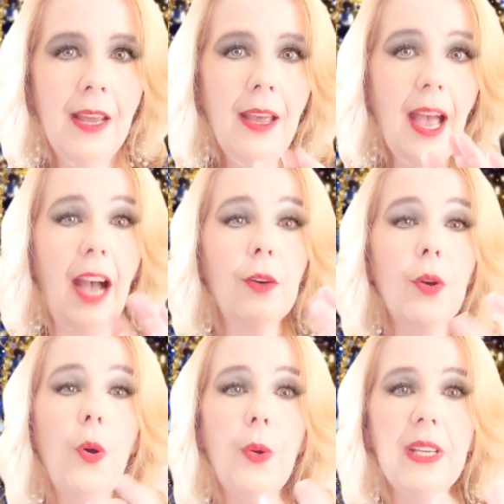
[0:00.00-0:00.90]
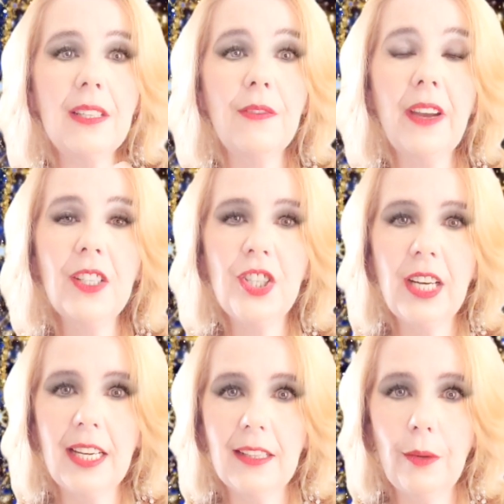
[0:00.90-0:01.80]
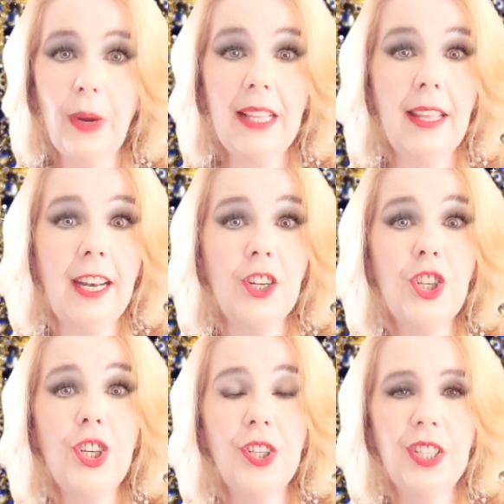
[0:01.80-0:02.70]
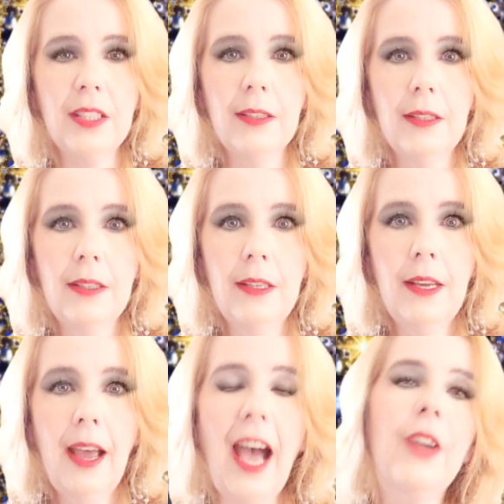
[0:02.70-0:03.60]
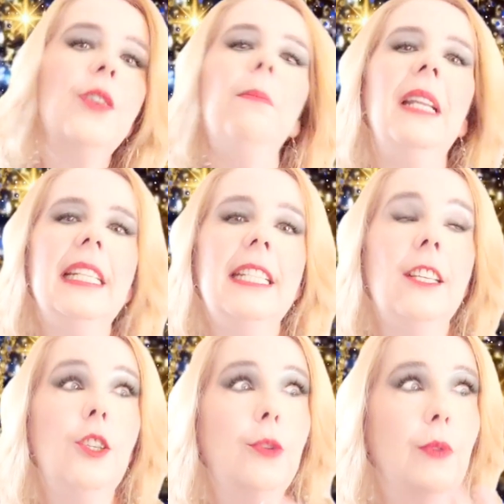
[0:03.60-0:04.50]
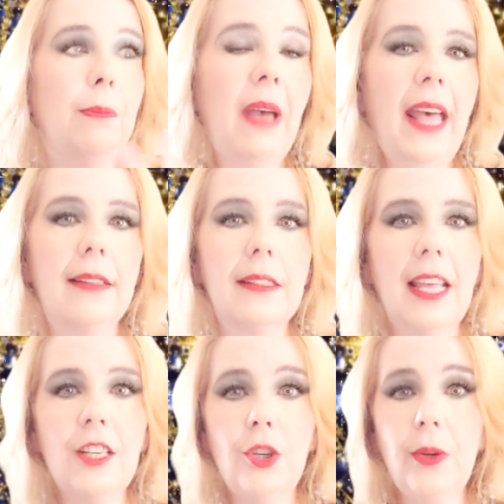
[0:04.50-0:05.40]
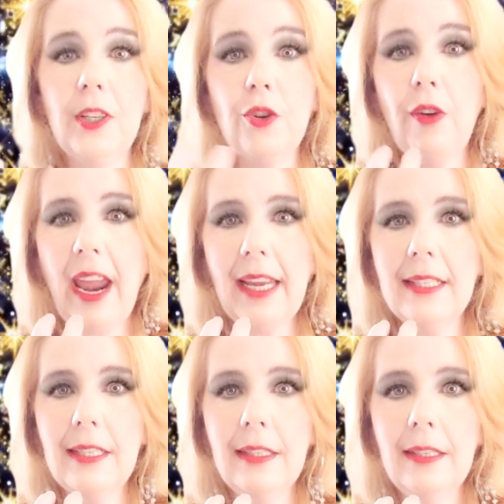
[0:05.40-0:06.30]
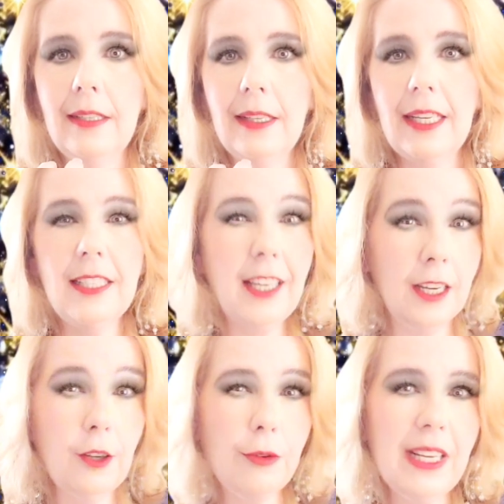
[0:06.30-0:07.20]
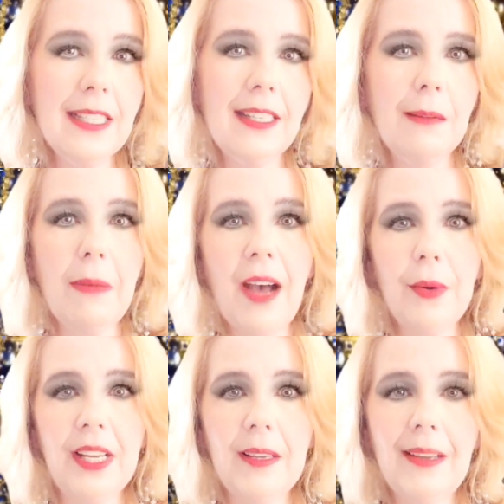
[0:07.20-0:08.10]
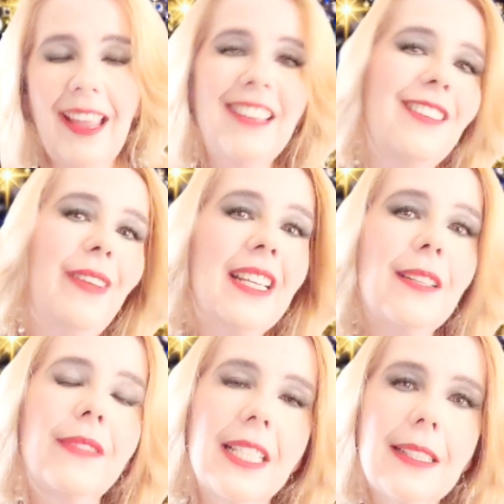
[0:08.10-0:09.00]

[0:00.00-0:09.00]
Our core is functioning the way that it should. Our ability to repel and to attract is increased in power and effectiveness.